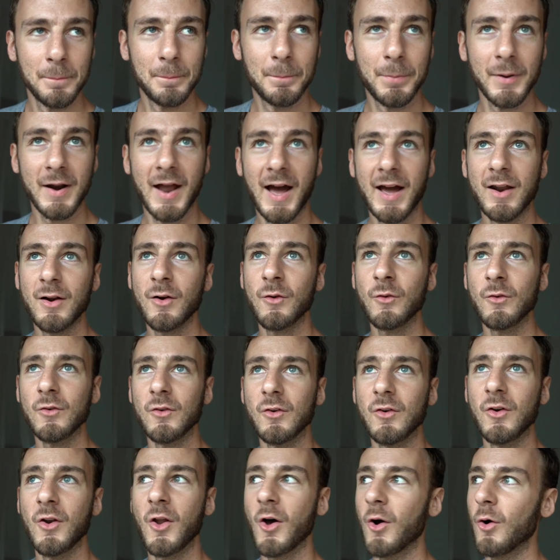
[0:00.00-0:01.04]
but I don't
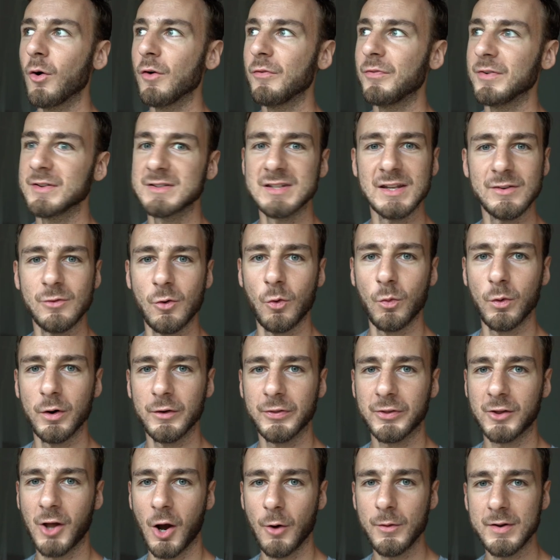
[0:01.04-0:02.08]
know if it's even
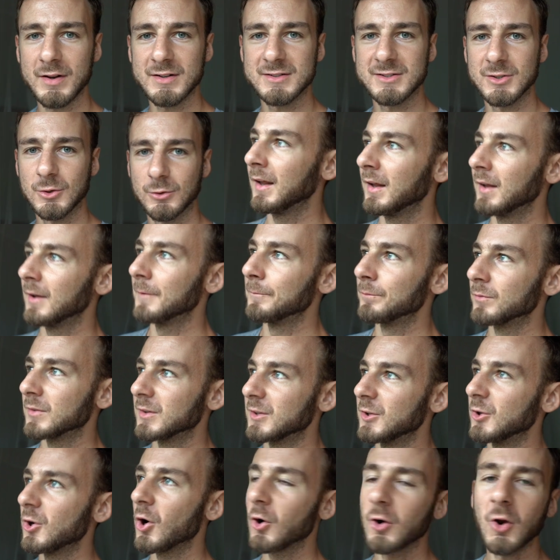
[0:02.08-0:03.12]
worth going to.
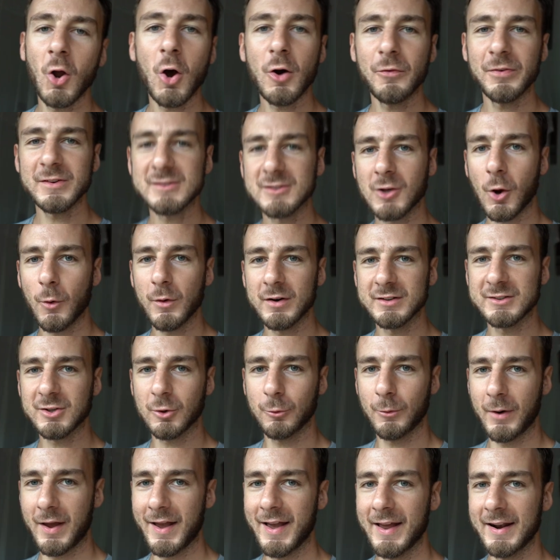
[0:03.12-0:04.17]
You don't know if it's going to
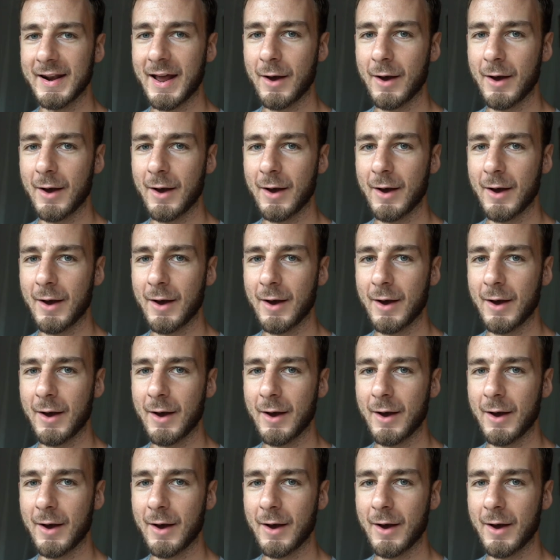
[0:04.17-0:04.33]
rain.